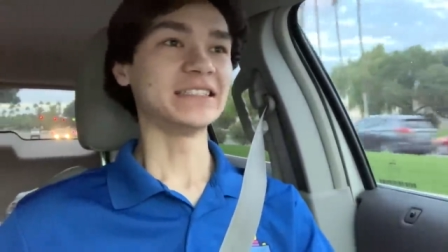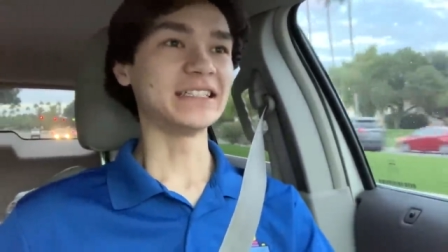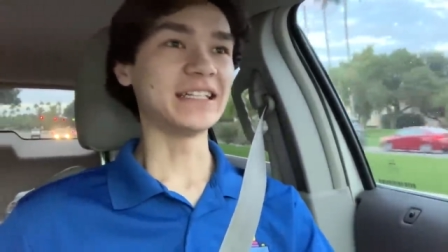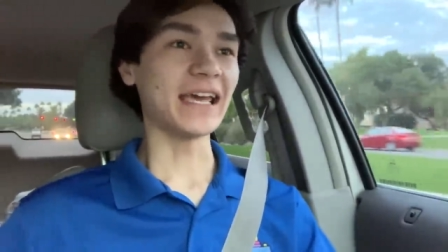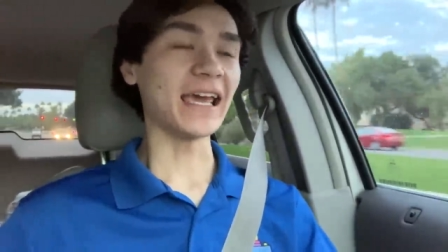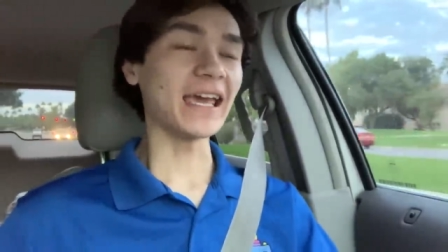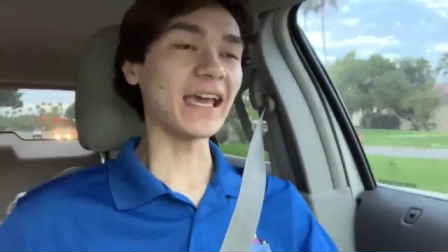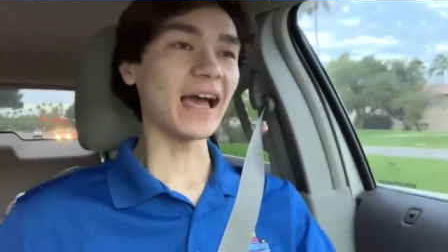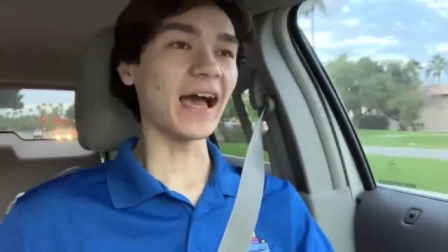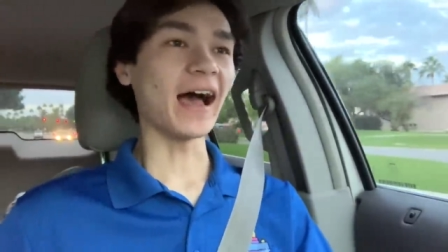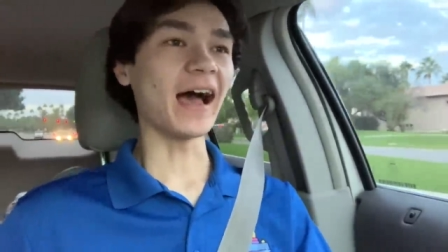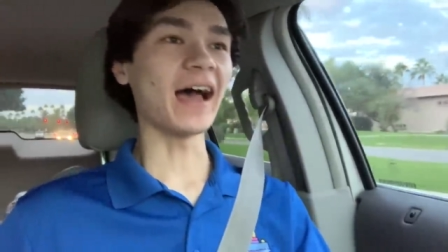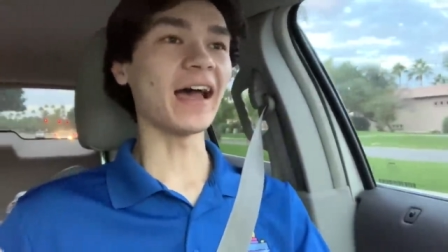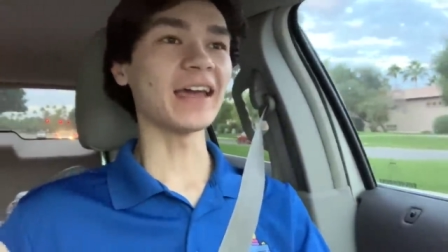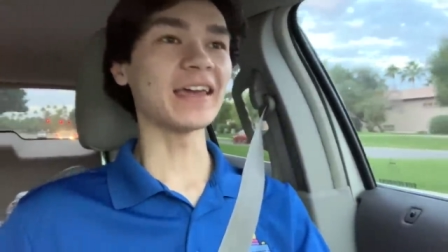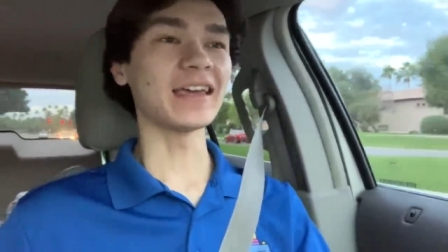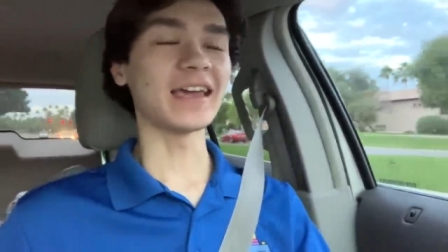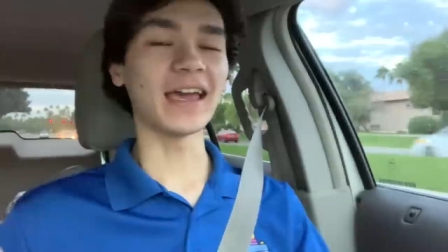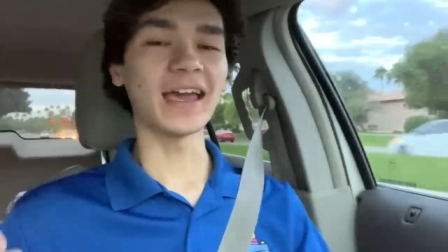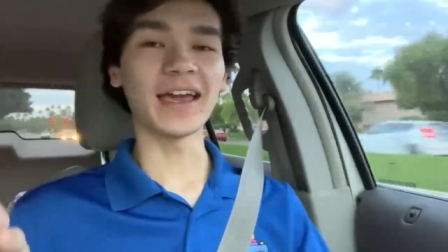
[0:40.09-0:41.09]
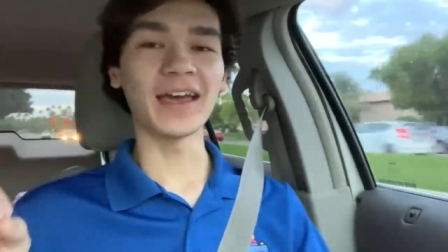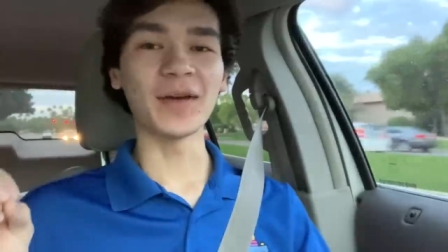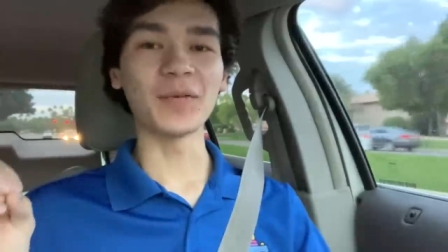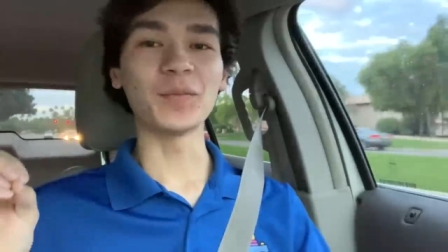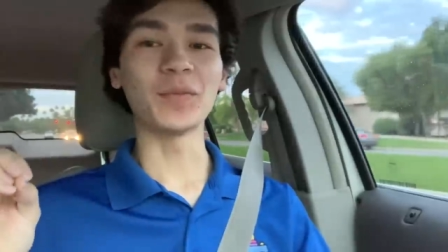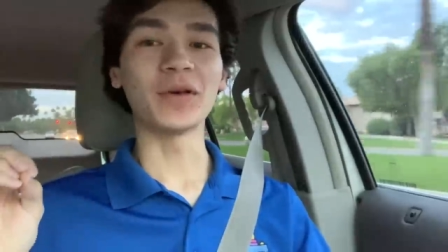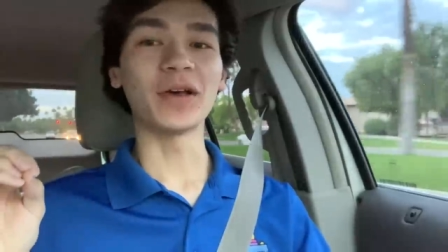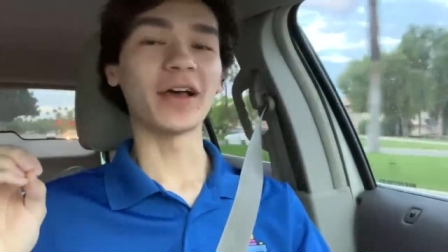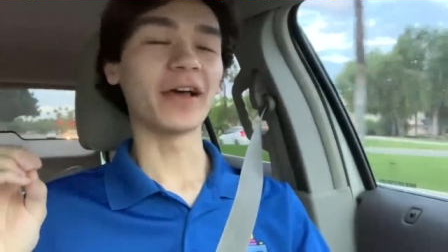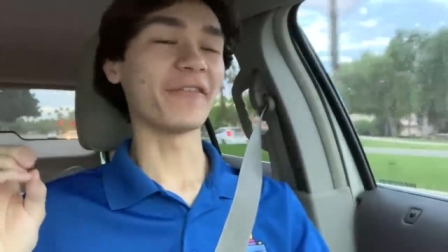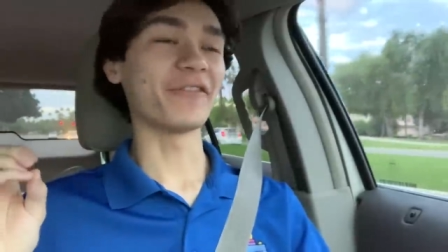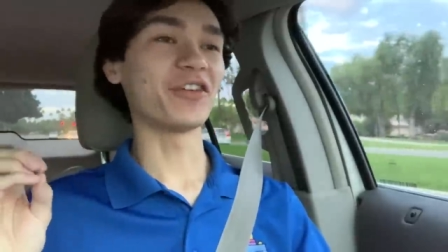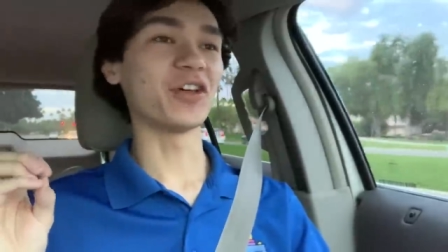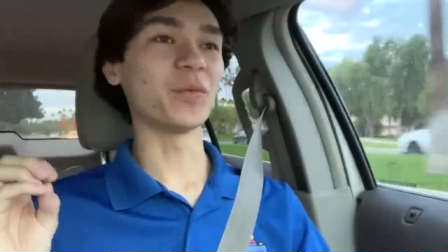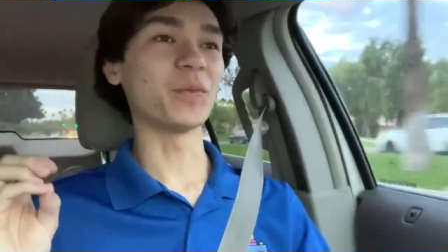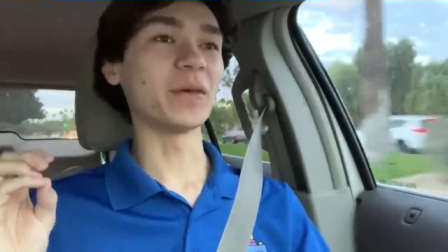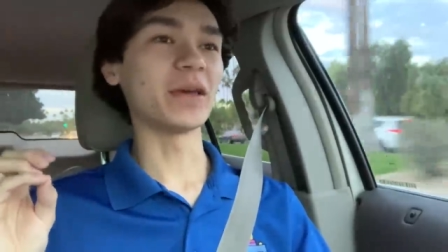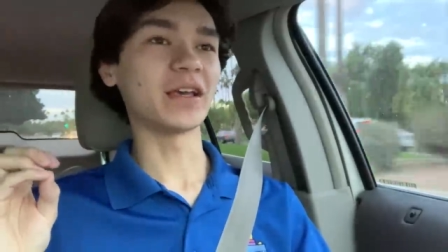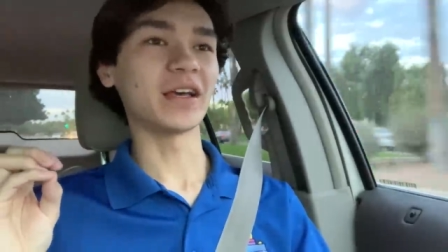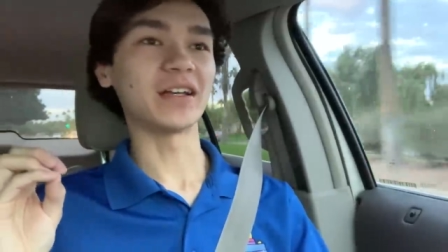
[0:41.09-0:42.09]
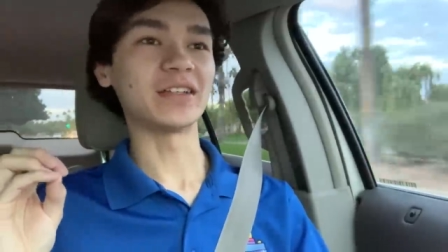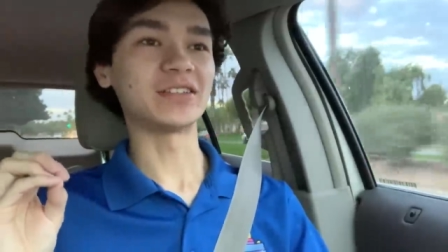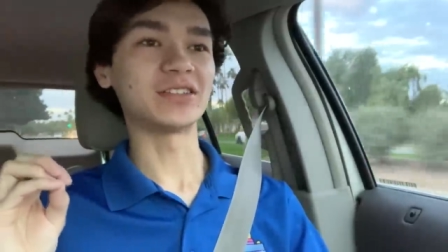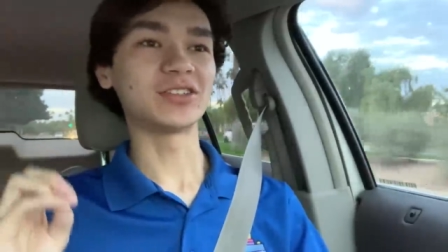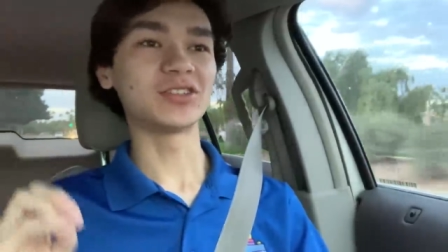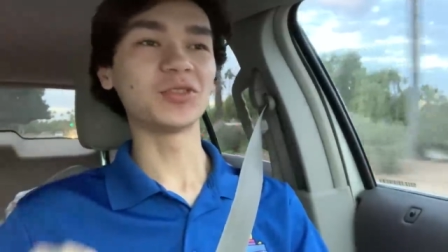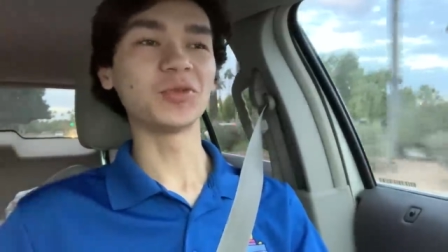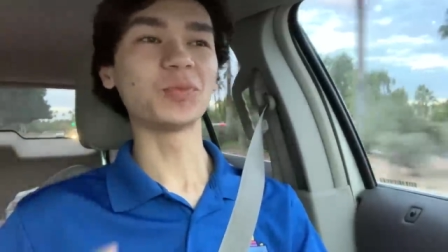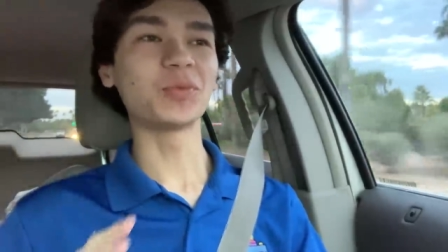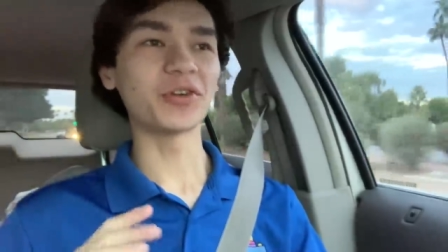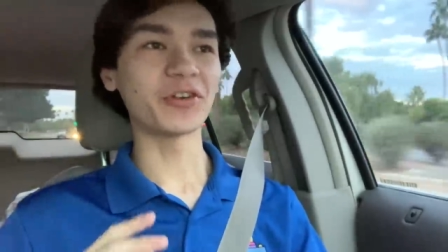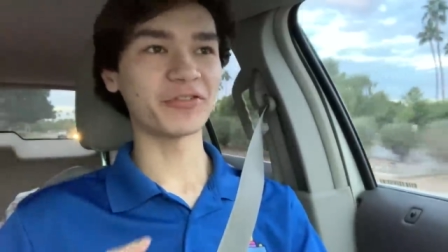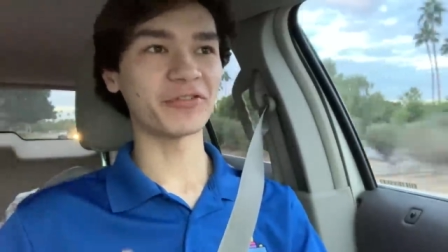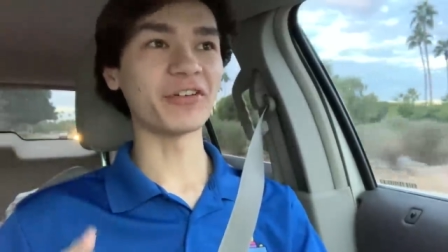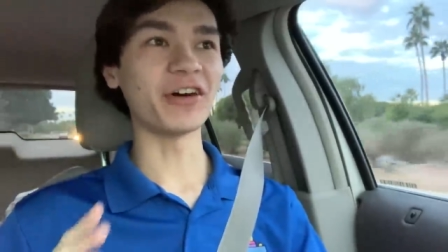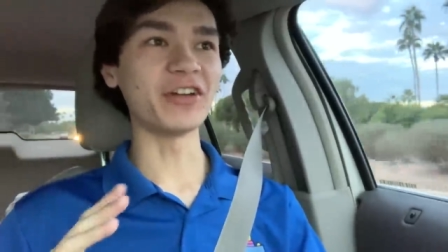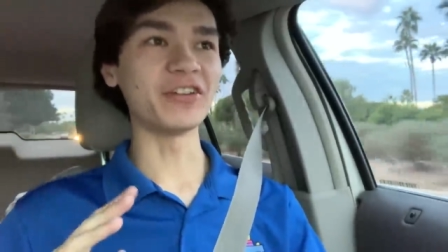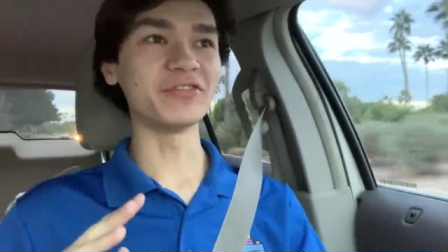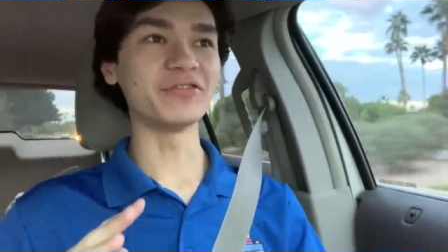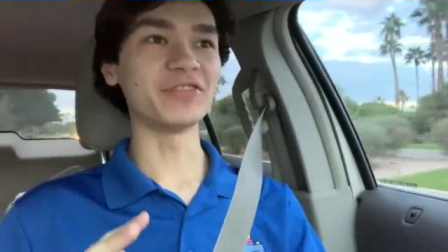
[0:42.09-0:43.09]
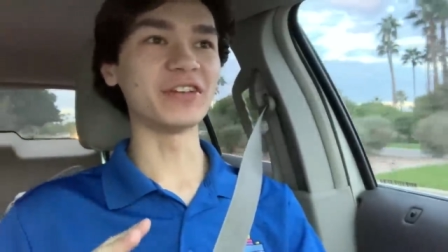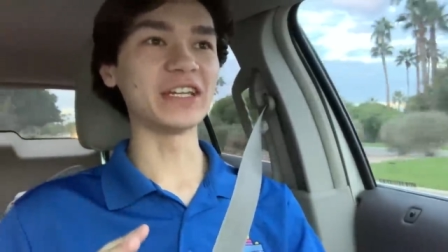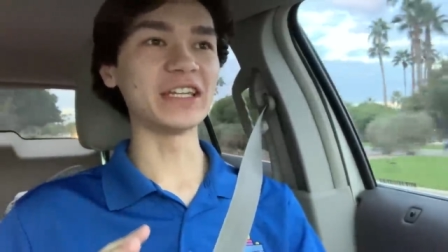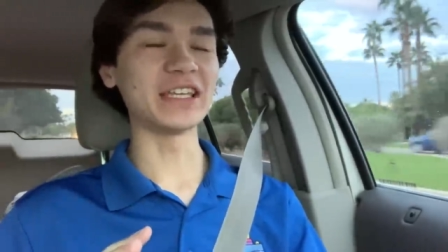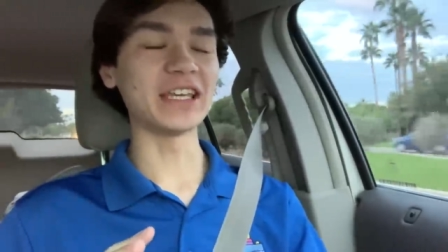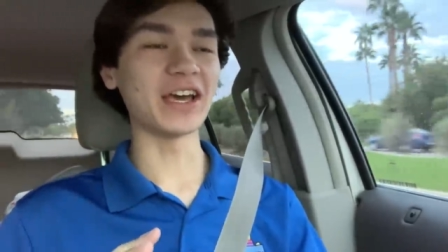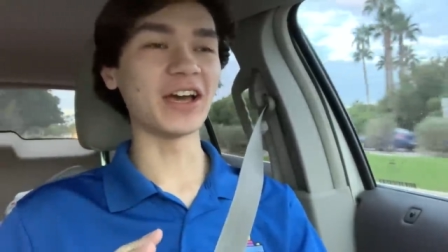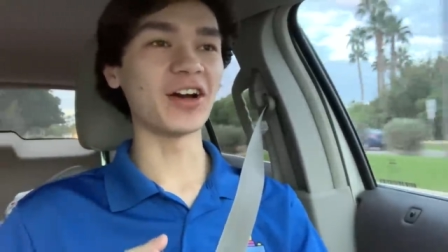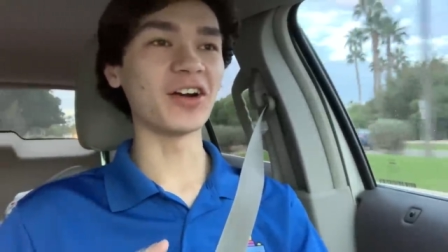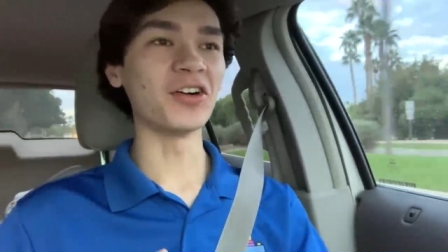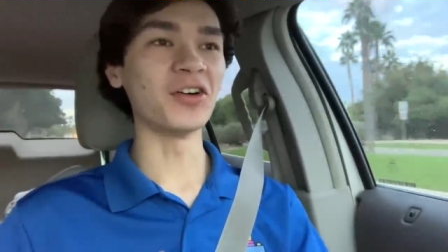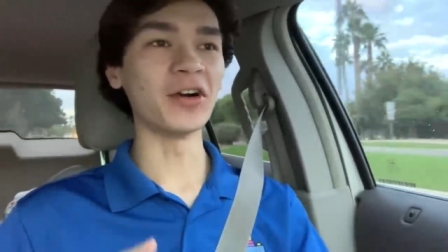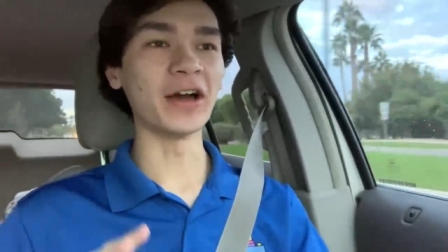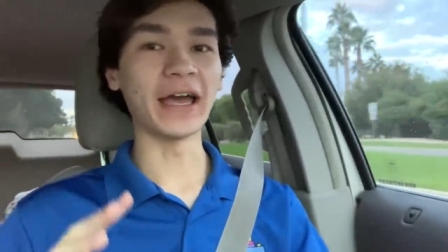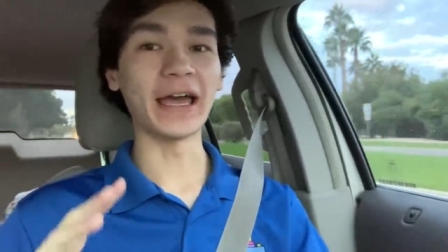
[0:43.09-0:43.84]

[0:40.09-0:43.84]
Today, I am filming a super fun video,